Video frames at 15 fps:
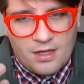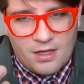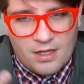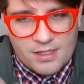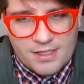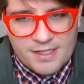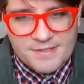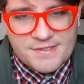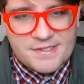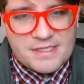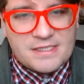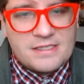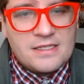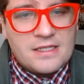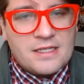
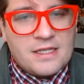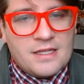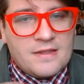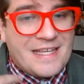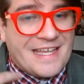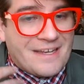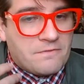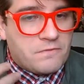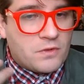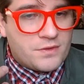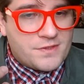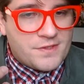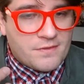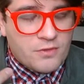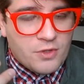Augustine, the
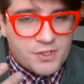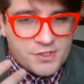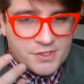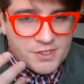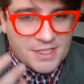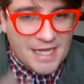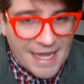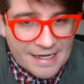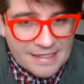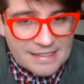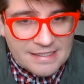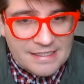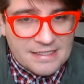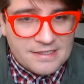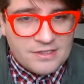influence of
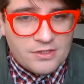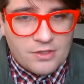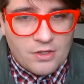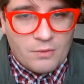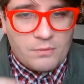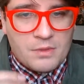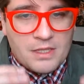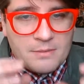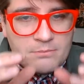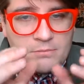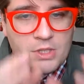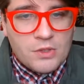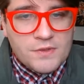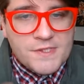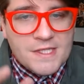Christianity. You know,
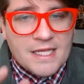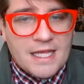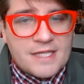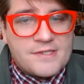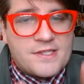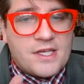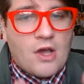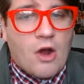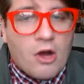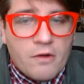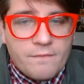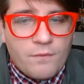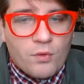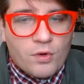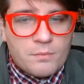music is the art
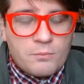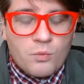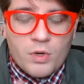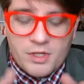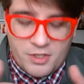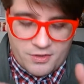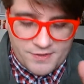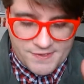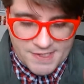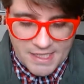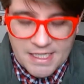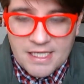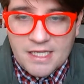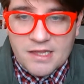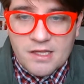form where you're
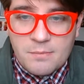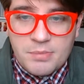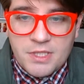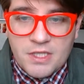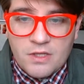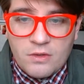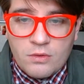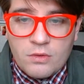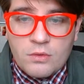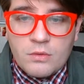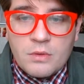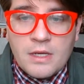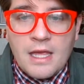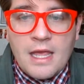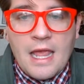sitting in the pew,
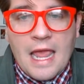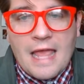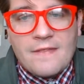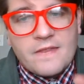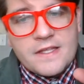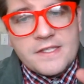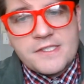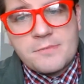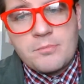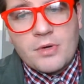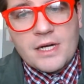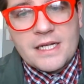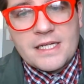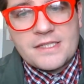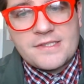and this
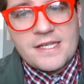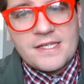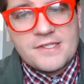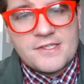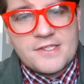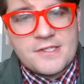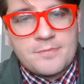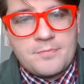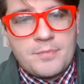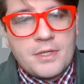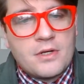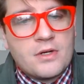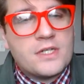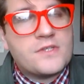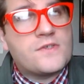brings his
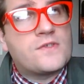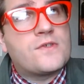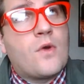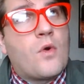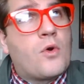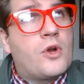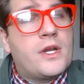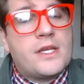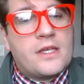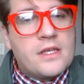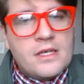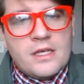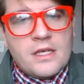spirit soaring